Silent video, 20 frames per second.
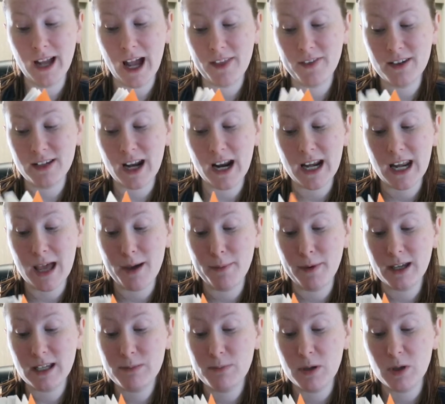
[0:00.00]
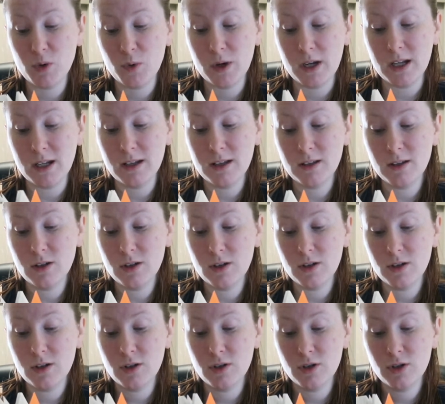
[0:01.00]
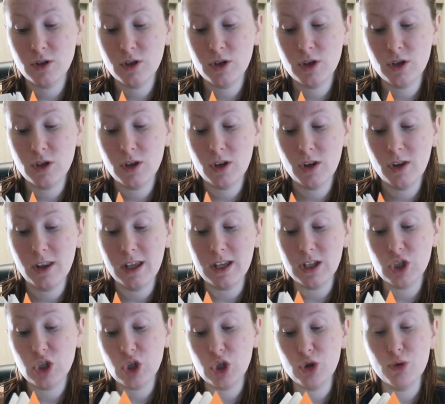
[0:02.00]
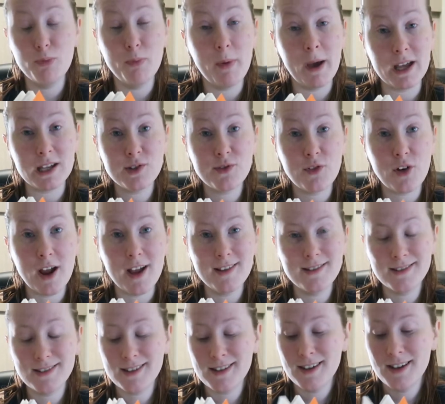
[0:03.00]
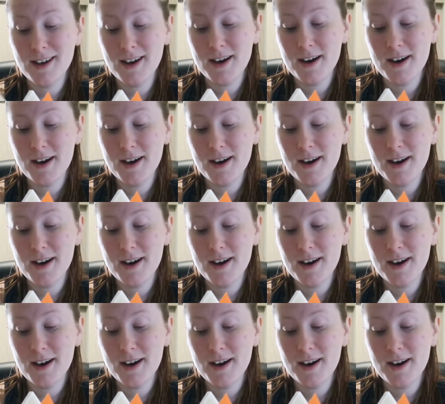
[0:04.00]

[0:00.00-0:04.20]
at the dynamics between these two best friends.